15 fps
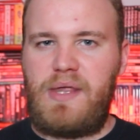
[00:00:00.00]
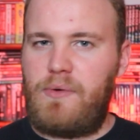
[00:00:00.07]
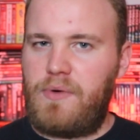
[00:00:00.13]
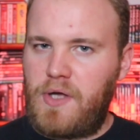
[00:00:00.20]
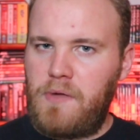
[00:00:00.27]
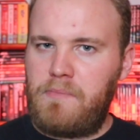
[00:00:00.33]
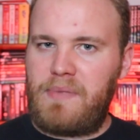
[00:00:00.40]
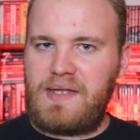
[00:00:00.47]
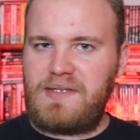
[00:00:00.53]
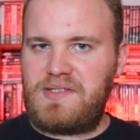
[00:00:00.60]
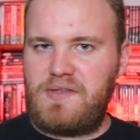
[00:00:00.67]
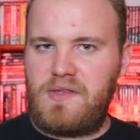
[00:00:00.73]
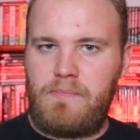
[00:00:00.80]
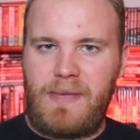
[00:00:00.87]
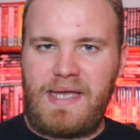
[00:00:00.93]
They were going back
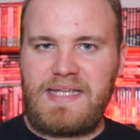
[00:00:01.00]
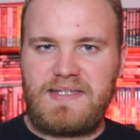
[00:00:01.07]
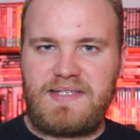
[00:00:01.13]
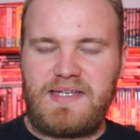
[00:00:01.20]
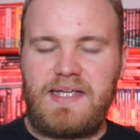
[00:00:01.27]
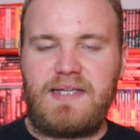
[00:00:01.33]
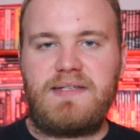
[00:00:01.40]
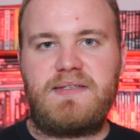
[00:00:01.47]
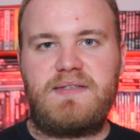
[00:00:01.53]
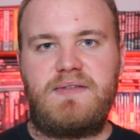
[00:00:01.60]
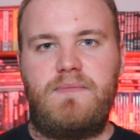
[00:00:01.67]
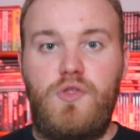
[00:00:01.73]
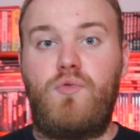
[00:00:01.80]
to the basics,